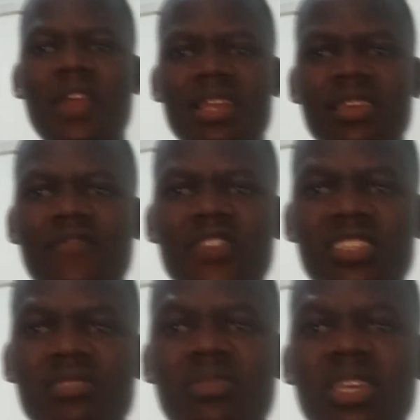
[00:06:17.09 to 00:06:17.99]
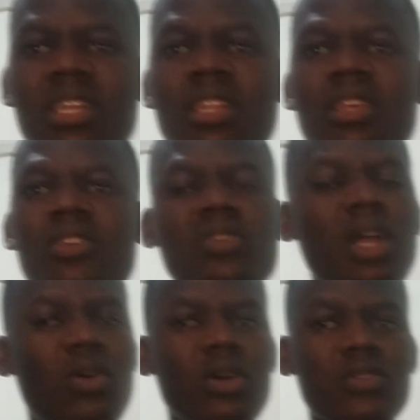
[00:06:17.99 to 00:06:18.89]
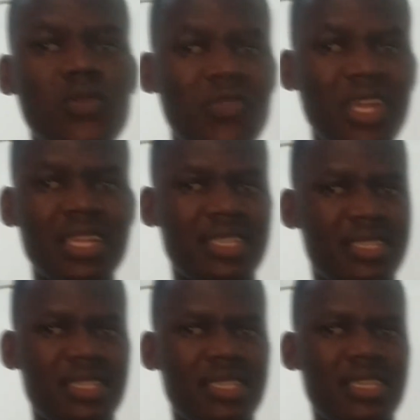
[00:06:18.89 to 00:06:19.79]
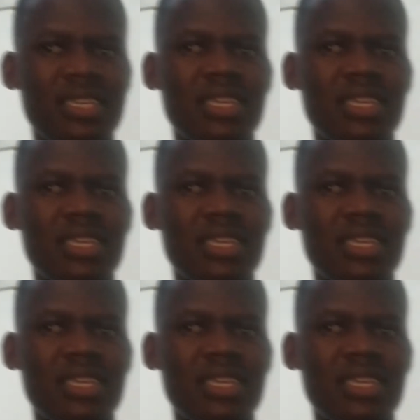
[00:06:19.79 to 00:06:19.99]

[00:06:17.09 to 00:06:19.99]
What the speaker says: that if this bill you are going to fail it,